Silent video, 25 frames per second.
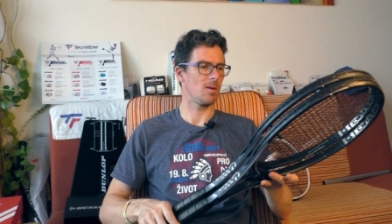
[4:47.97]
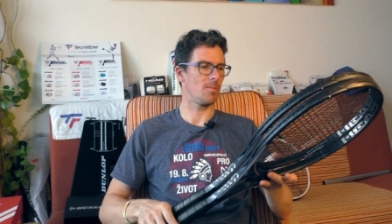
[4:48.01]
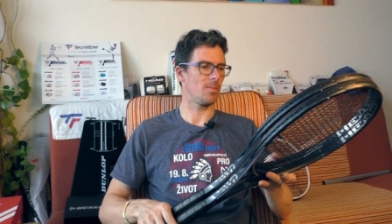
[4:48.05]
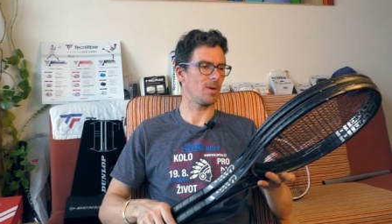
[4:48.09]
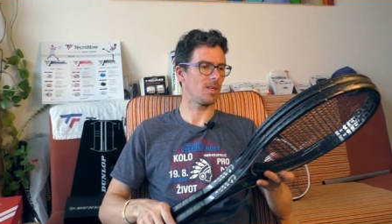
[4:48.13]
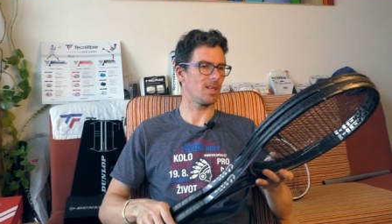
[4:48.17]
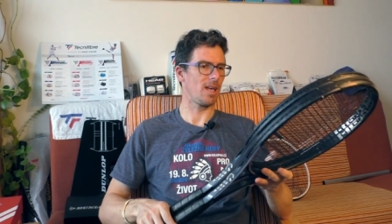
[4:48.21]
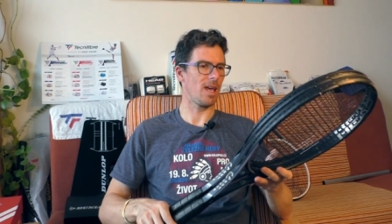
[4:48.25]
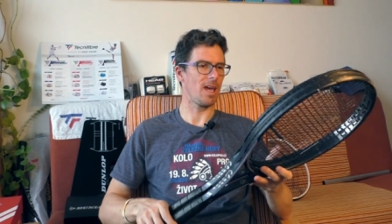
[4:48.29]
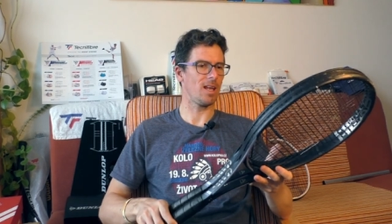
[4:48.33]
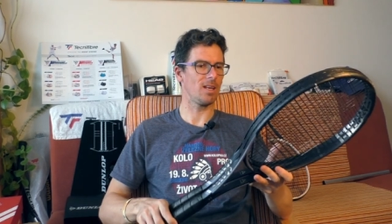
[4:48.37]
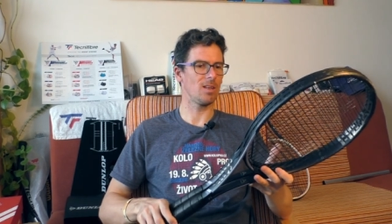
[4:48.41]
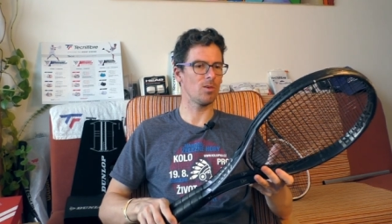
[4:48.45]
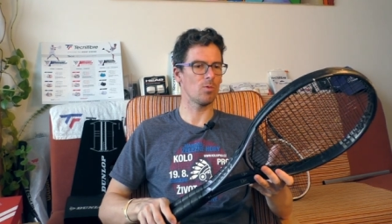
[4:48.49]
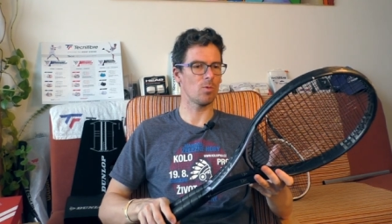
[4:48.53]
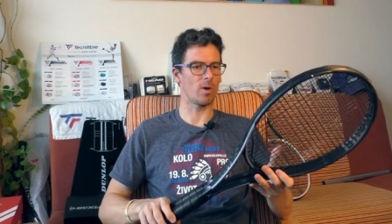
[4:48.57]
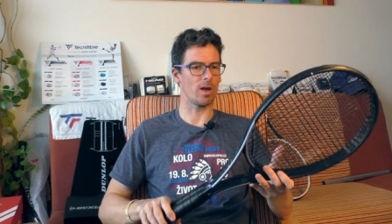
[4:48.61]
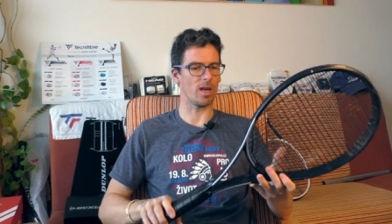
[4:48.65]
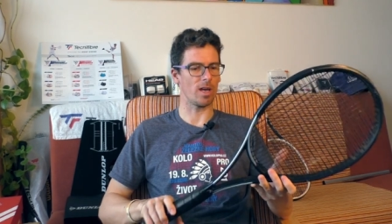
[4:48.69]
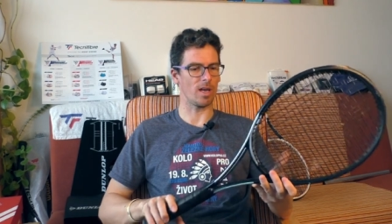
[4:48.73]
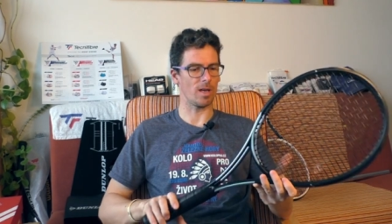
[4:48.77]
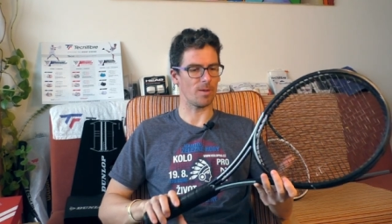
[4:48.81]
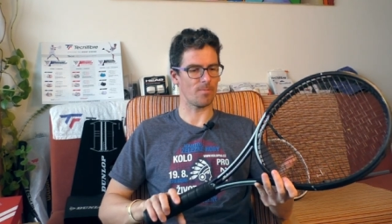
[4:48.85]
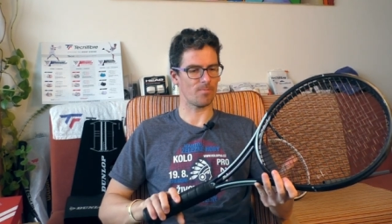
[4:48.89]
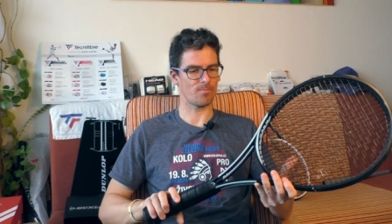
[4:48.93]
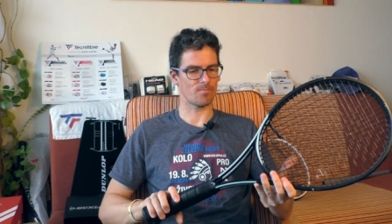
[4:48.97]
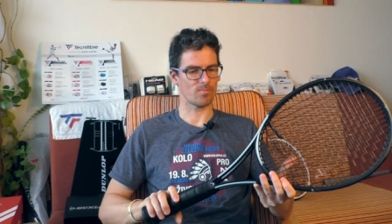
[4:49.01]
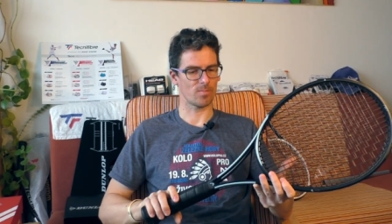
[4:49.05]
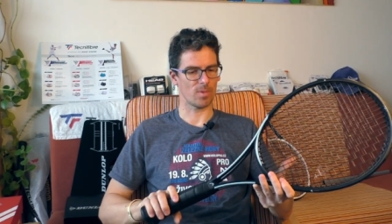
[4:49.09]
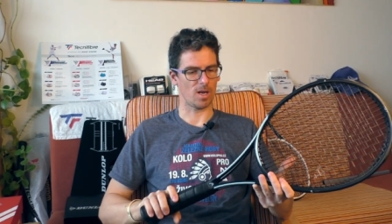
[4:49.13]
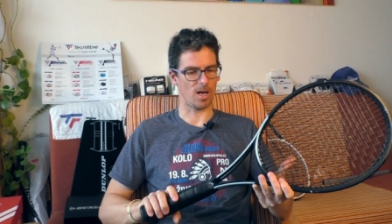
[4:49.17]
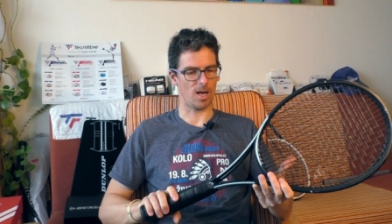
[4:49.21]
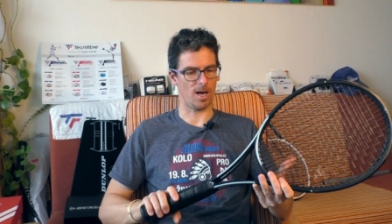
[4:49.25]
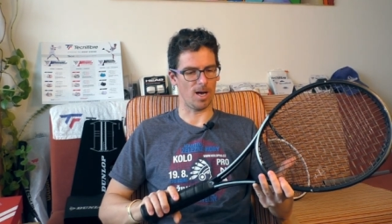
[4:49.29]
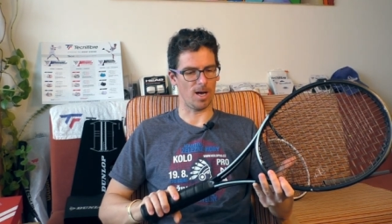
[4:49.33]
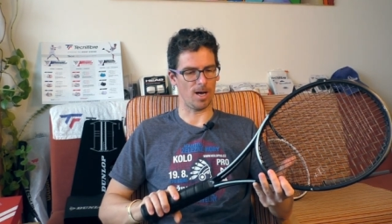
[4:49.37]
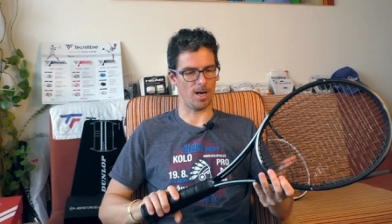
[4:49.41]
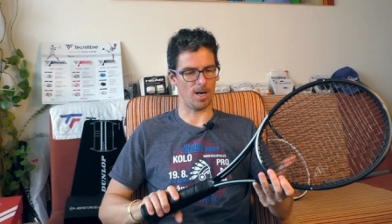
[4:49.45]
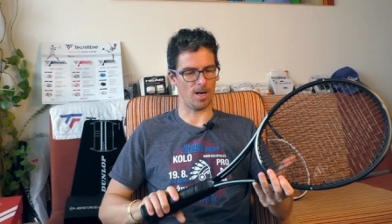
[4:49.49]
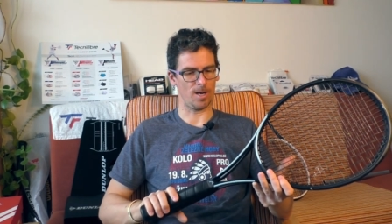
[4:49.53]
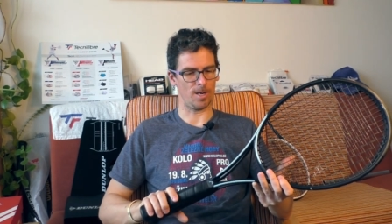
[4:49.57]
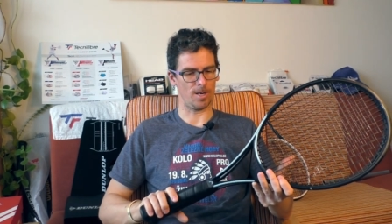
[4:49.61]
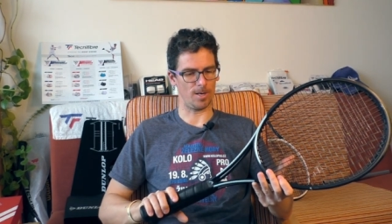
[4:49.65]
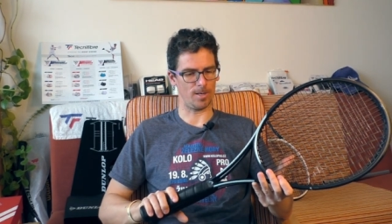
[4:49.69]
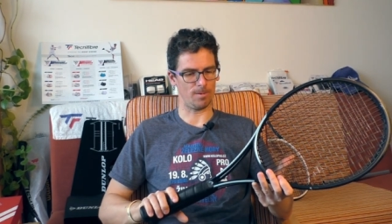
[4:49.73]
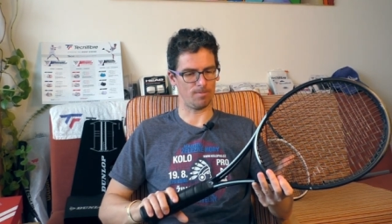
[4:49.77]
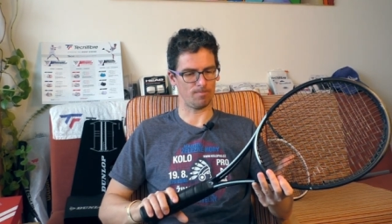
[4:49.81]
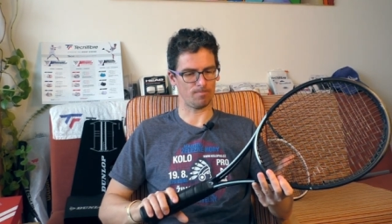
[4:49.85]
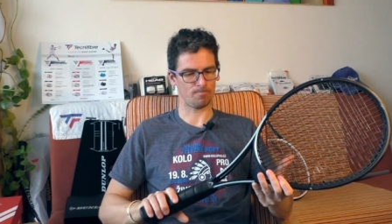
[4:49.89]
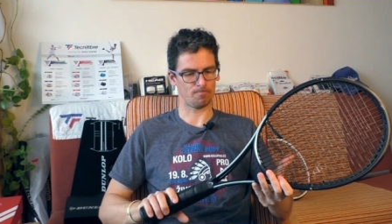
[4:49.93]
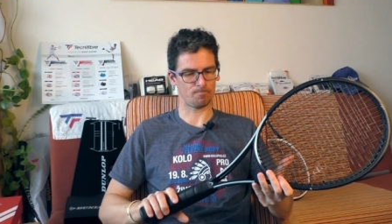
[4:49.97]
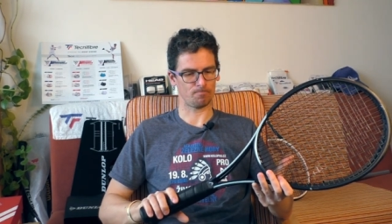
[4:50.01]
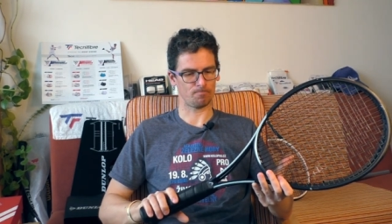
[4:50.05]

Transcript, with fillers: but anyway uh,